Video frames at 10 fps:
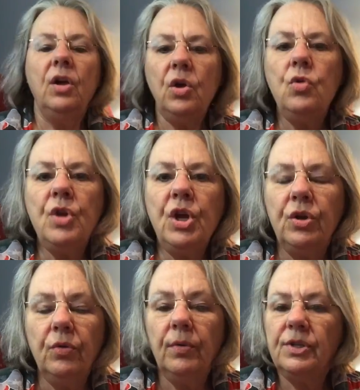Who
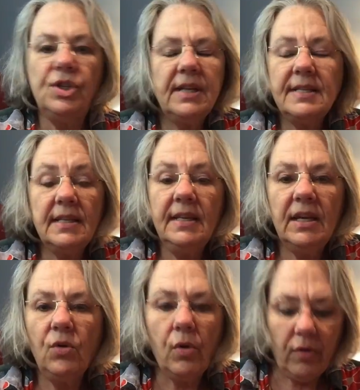knew? She doesn't
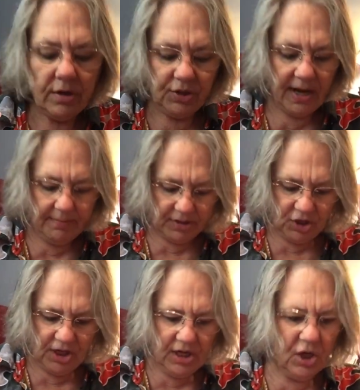knit or crochet, but
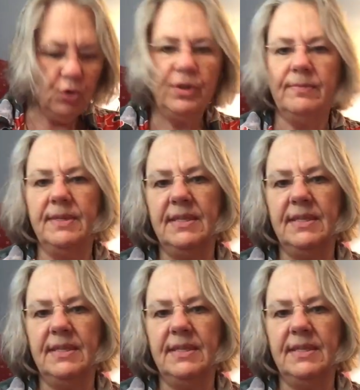she knew some